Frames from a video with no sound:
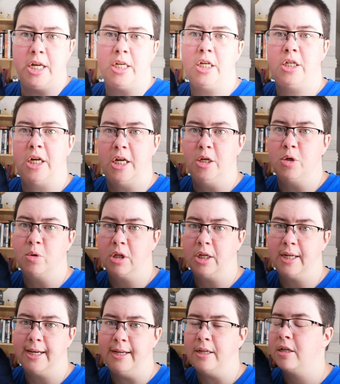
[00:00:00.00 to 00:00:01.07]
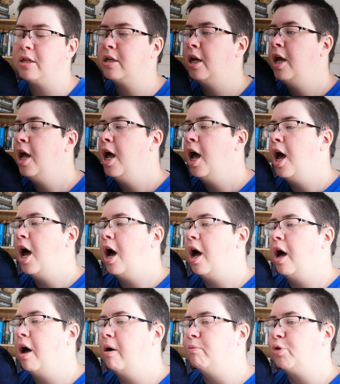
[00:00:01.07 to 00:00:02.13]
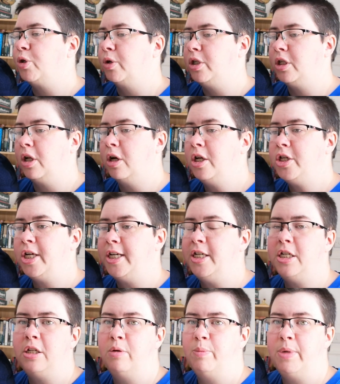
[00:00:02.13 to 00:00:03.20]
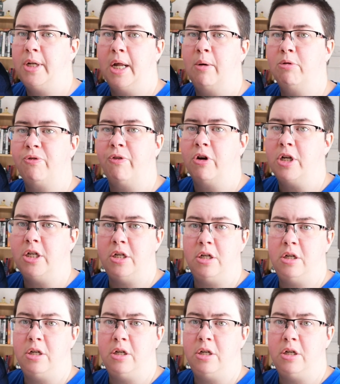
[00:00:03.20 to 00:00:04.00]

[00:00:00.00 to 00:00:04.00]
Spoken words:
need to change all the dates. So I started changing them, and that was fine.